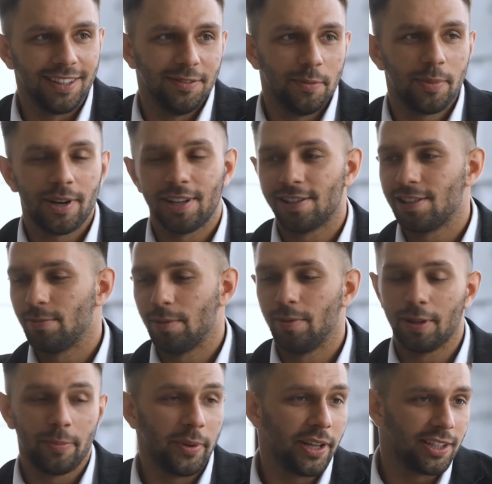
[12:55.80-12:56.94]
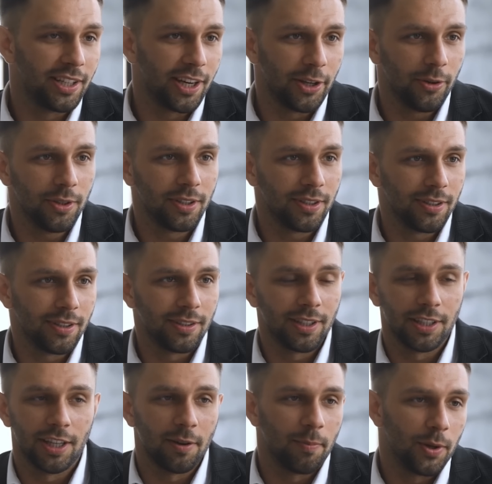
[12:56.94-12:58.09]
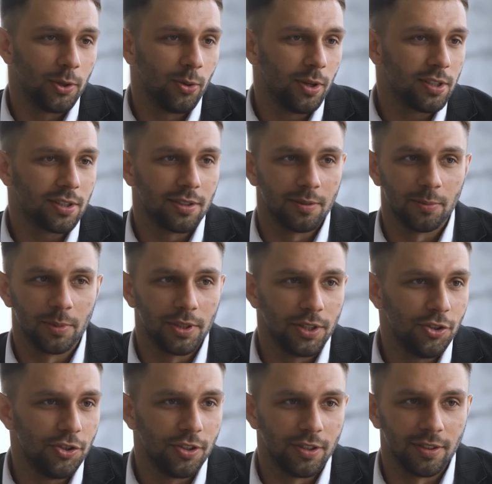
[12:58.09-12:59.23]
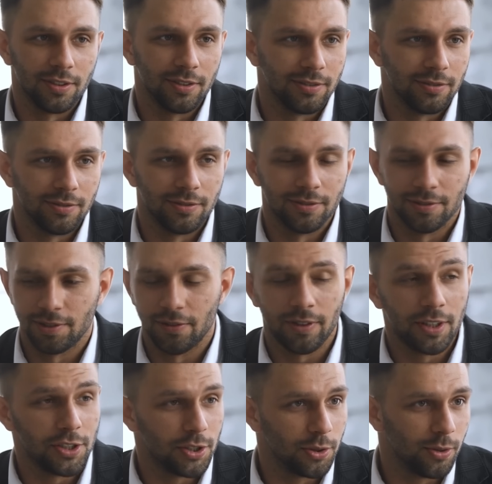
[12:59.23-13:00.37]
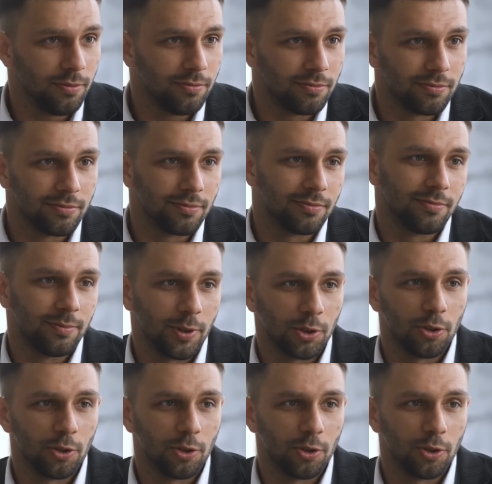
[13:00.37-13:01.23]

Practice expressing your recognition and appreciation in an authentic and thoughtful manner.